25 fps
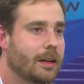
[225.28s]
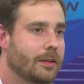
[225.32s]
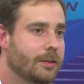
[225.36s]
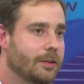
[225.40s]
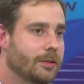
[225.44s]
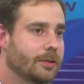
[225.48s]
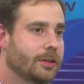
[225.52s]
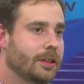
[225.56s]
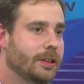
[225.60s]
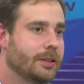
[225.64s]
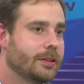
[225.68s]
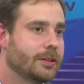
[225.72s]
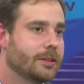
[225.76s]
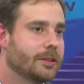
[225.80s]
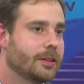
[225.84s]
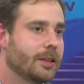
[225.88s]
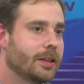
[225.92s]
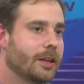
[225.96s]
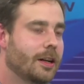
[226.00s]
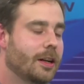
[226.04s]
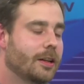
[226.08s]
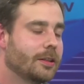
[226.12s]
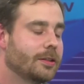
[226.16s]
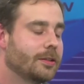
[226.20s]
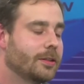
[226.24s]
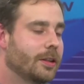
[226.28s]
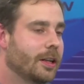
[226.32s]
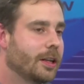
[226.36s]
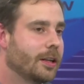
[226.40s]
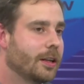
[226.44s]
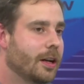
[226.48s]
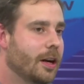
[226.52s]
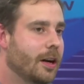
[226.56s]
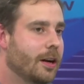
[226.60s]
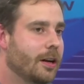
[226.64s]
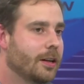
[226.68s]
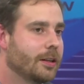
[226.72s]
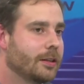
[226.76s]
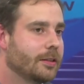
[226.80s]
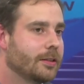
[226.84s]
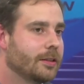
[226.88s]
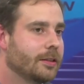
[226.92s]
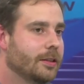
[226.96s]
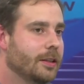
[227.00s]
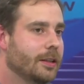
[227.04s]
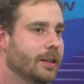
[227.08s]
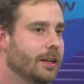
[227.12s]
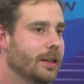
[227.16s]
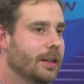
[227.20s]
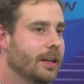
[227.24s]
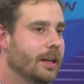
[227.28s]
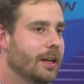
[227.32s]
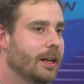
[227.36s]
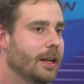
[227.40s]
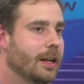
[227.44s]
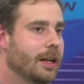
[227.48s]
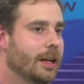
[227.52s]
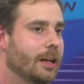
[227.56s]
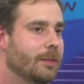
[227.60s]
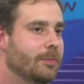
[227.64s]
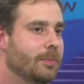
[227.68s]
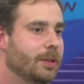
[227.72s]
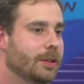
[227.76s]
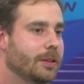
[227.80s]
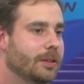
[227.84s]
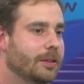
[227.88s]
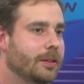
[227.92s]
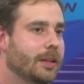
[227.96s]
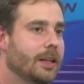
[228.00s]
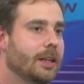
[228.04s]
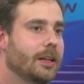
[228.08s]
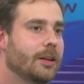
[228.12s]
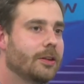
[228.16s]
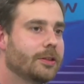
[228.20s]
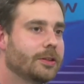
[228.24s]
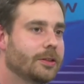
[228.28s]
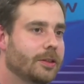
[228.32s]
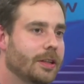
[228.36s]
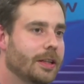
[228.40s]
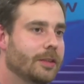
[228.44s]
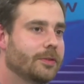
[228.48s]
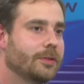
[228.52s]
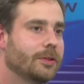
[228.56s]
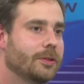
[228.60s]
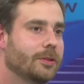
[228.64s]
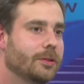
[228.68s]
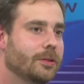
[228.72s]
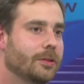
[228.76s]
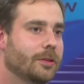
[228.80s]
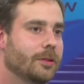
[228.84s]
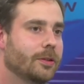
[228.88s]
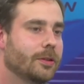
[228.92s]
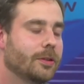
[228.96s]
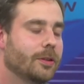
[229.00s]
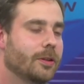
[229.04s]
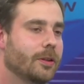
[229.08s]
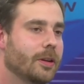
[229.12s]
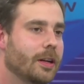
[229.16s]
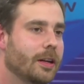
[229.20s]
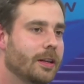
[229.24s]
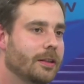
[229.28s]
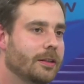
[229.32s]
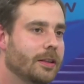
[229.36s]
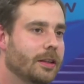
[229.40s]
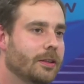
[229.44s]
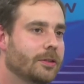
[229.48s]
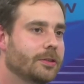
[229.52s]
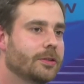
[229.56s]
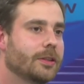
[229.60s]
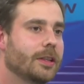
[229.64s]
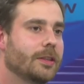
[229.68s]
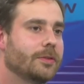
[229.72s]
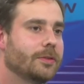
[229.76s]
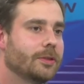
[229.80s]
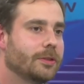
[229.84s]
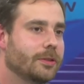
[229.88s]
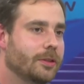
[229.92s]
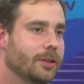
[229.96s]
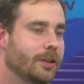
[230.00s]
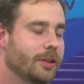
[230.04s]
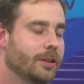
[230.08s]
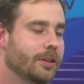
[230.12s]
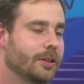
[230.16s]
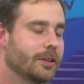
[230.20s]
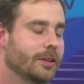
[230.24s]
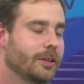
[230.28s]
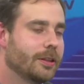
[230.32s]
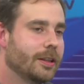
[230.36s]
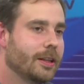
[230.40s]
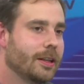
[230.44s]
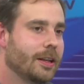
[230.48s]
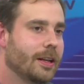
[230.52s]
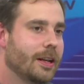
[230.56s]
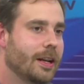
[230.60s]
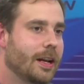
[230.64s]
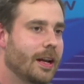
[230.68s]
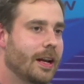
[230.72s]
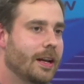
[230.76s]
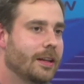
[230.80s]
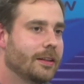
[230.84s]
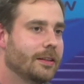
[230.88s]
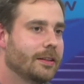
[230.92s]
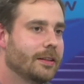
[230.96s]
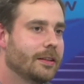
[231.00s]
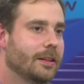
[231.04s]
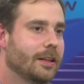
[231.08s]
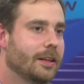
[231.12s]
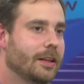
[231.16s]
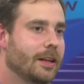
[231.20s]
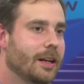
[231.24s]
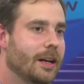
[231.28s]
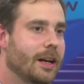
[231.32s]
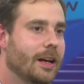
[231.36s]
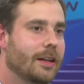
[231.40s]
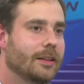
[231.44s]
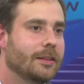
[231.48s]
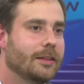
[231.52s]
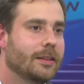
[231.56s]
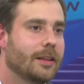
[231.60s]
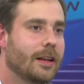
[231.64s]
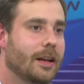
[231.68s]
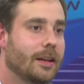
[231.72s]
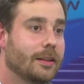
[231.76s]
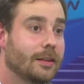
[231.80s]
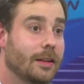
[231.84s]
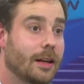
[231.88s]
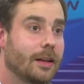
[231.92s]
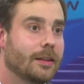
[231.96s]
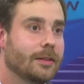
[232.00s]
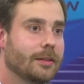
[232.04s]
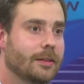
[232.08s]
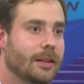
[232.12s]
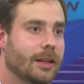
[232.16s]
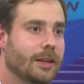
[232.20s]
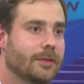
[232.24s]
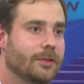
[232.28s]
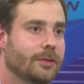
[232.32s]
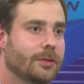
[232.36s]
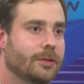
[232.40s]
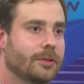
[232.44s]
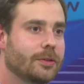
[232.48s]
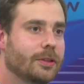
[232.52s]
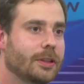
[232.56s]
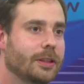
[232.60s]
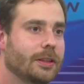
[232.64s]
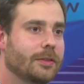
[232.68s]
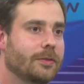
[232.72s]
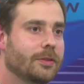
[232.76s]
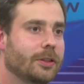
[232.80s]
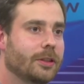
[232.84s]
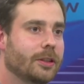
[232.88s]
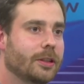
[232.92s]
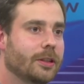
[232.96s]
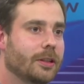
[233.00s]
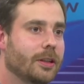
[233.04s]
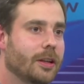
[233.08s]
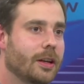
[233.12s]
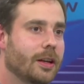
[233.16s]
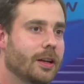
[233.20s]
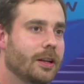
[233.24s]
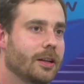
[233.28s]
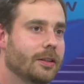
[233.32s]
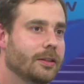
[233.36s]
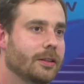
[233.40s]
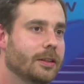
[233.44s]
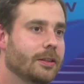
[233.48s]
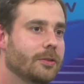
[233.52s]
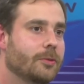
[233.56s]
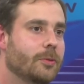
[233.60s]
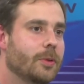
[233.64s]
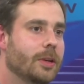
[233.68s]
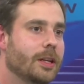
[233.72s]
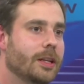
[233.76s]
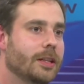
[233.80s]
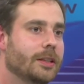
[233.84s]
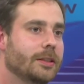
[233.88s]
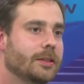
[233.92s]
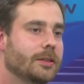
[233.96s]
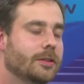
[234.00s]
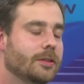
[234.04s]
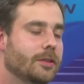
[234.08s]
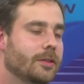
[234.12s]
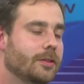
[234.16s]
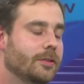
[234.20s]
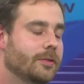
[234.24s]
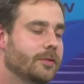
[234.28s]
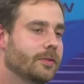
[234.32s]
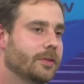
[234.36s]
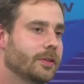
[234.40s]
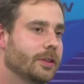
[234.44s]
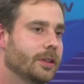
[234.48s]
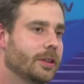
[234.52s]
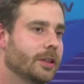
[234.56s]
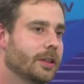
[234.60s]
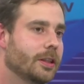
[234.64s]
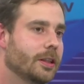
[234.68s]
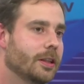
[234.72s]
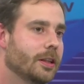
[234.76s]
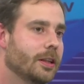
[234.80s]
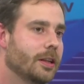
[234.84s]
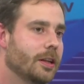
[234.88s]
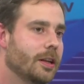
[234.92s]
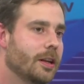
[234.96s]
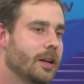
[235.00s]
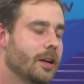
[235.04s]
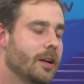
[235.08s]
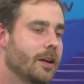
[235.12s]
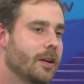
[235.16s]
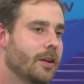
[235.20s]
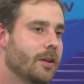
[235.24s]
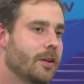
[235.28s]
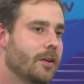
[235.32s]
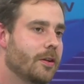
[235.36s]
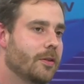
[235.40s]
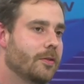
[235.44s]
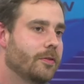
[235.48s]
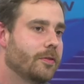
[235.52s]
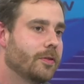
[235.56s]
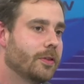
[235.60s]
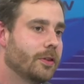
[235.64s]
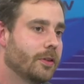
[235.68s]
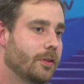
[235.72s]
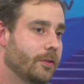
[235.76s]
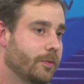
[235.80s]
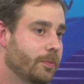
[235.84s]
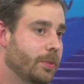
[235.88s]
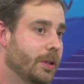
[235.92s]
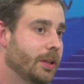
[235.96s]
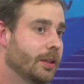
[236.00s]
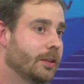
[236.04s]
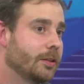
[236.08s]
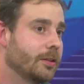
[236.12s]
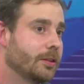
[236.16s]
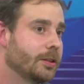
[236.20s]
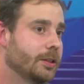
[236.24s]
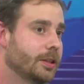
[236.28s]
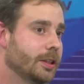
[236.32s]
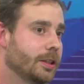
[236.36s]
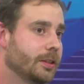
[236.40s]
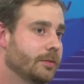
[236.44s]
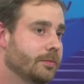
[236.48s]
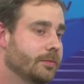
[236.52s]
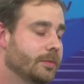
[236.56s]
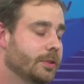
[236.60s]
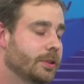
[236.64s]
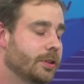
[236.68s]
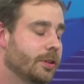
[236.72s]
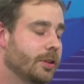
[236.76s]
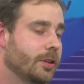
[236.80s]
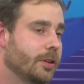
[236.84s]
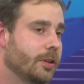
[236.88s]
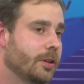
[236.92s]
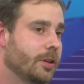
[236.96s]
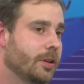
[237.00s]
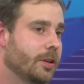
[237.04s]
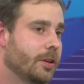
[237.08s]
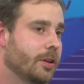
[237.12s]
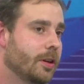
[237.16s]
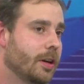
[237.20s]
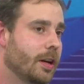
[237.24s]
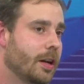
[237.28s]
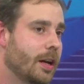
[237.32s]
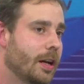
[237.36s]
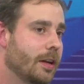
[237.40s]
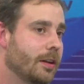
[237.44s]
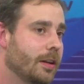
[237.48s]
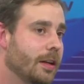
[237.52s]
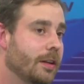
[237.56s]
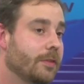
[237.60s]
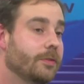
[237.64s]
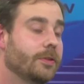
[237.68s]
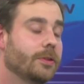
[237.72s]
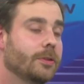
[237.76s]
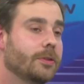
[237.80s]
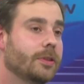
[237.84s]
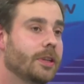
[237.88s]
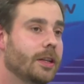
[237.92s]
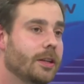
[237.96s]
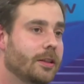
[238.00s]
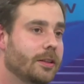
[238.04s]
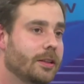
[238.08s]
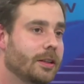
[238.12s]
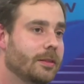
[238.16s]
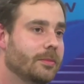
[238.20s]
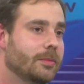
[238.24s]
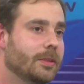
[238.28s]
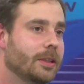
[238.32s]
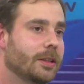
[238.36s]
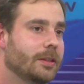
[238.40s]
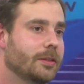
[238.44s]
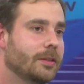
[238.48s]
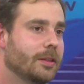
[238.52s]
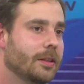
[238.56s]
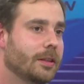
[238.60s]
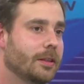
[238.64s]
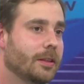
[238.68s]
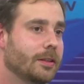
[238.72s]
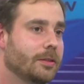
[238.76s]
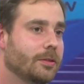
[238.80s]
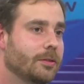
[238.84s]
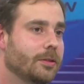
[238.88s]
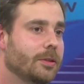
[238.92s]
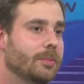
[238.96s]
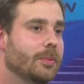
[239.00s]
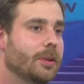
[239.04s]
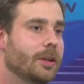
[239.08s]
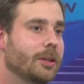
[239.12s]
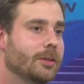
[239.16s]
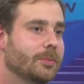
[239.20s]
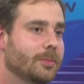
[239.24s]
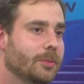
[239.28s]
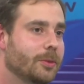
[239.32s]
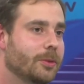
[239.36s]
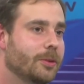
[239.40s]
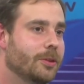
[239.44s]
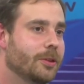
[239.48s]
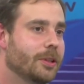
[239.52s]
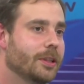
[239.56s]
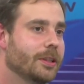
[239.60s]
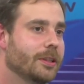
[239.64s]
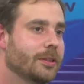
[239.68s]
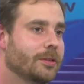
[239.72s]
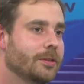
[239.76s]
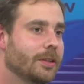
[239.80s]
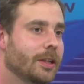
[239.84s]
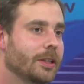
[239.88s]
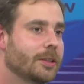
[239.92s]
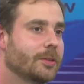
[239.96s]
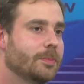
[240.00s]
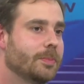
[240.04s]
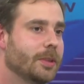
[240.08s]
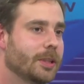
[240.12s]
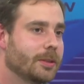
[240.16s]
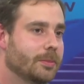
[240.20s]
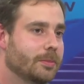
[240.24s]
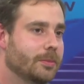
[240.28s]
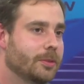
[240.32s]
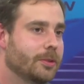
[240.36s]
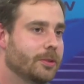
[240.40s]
your teachers are, are trying hard, but they also have to they also have to learn uh, and, and, and they have to deliver uh, new ways of, uh, of, of pedagogy. So if you tell them that, that you demand more and that you expect